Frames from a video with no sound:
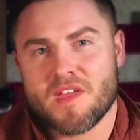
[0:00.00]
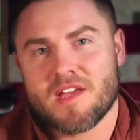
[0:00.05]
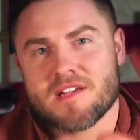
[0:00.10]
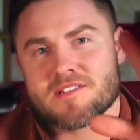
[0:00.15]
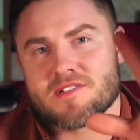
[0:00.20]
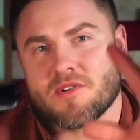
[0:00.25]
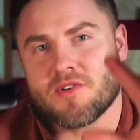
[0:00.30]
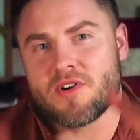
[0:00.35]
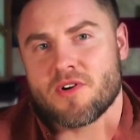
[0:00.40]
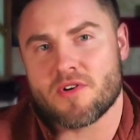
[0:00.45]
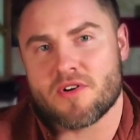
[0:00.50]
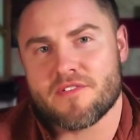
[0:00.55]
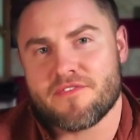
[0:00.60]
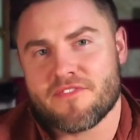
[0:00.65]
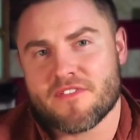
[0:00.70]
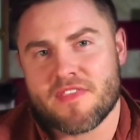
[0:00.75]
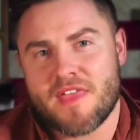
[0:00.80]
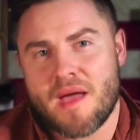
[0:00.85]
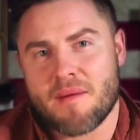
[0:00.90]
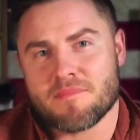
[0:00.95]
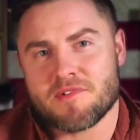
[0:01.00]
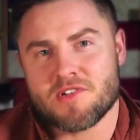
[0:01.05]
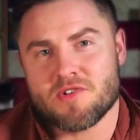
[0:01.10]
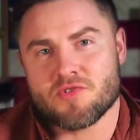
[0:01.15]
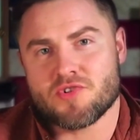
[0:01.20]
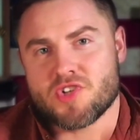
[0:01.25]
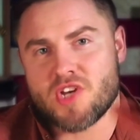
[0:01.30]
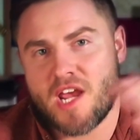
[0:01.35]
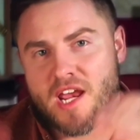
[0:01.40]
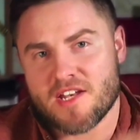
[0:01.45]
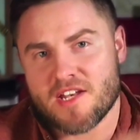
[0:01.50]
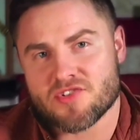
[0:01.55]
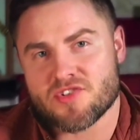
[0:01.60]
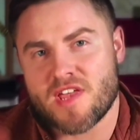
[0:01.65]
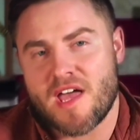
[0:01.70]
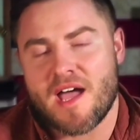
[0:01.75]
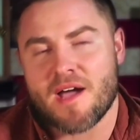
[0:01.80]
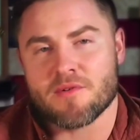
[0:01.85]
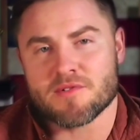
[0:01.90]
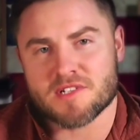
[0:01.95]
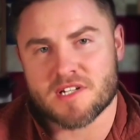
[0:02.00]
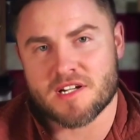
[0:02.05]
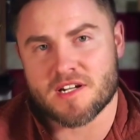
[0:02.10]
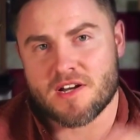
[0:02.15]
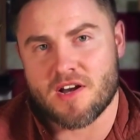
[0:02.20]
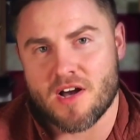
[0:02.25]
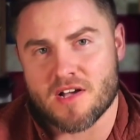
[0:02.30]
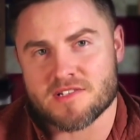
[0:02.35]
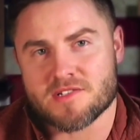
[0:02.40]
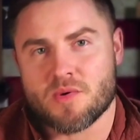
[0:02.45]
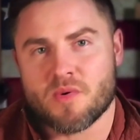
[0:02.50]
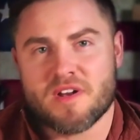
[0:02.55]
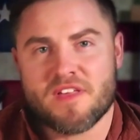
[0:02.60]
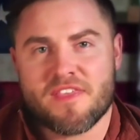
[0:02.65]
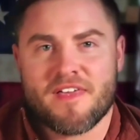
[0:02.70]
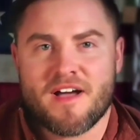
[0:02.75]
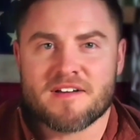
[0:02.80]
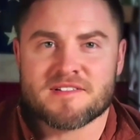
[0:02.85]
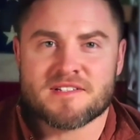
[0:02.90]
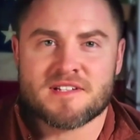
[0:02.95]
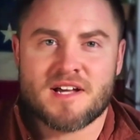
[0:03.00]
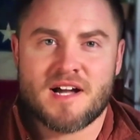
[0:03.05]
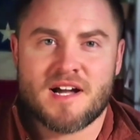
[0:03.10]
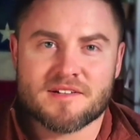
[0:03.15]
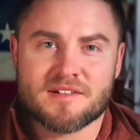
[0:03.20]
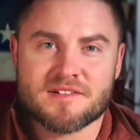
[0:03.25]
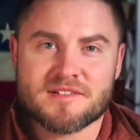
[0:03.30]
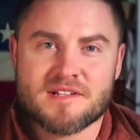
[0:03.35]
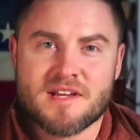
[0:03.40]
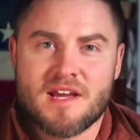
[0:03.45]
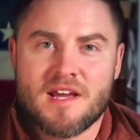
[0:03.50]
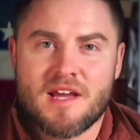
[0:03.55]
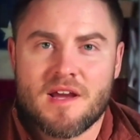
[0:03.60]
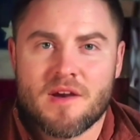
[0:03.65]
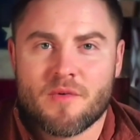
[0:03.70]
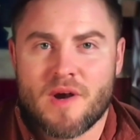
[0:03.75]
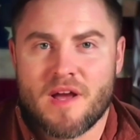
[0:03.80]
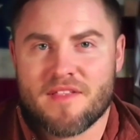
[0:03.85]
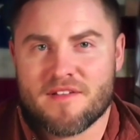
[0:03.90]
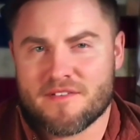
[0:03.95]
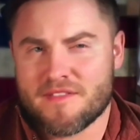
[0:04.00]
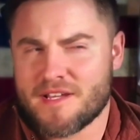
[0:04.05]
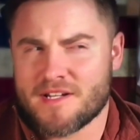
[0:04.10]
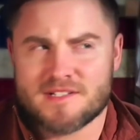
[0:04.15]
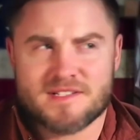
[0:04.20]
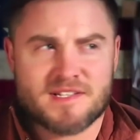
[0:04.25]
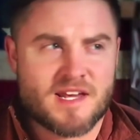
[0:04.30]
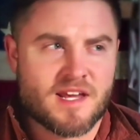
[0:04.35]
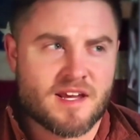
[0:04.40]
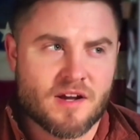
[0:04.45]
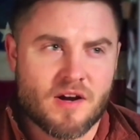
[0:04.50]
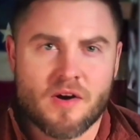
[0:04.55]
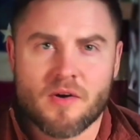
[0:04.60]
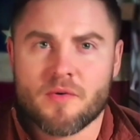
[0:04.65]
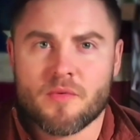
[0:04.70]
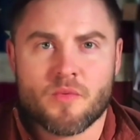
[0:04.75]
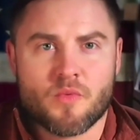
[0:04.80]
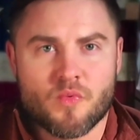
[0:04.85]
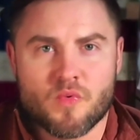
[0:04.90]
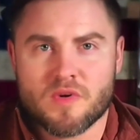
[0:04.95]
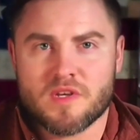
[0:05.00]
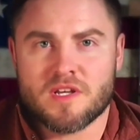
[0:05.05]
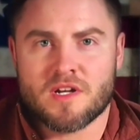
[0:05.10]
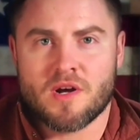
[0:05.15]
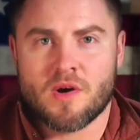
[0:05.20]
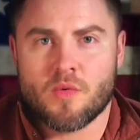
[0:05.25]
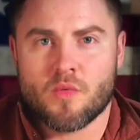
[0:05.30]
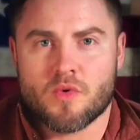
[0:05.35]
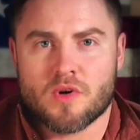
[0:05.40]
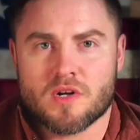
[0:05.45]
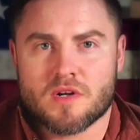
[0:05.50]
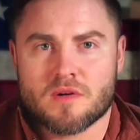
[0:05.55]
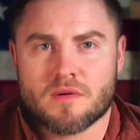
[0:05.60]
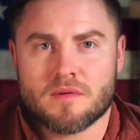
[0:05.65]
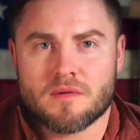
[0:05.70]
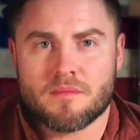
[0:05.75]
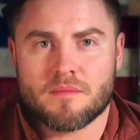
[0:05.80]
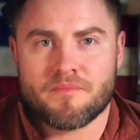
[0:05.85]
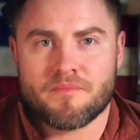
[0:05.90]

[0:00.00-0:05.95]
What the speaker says: So in order for them to change that, it was going to cost $20,000 rather than saying, oh, you know, we're